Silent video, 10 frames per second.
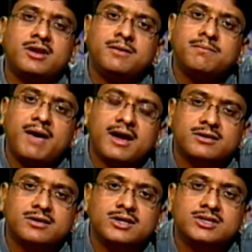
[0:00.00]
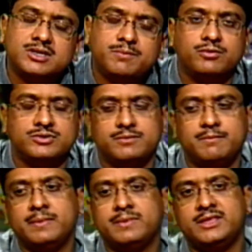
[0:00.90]
impact? Suppose
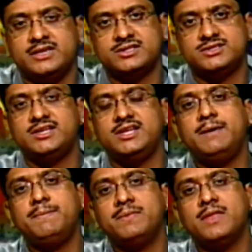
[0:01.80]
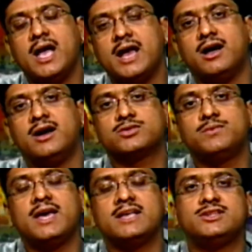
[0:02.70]
there is a city, an
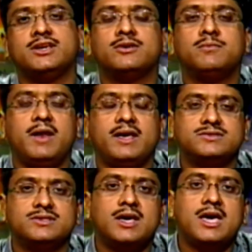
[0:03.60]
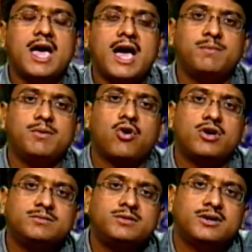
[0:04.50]
earthquake has taken place, and because
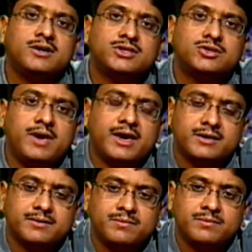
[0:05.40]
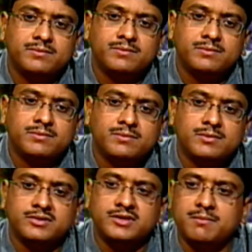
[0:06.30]
of the earthquake
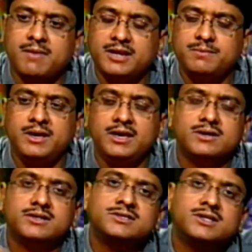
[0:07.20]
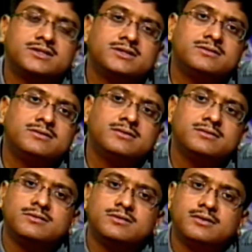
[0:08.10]
there might be certain
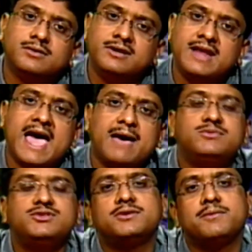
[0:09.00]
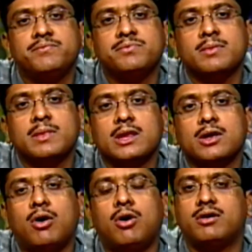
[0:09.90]
dams
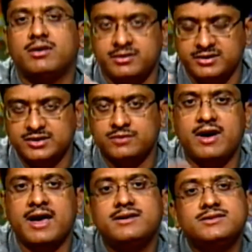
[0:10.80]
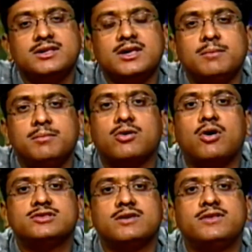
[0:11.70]
or reservoirs.
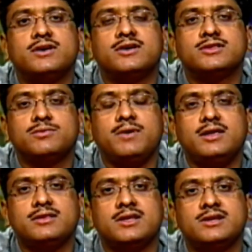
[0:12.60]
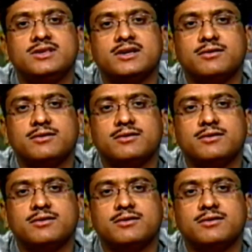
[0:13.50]
Because of the earthquake there is a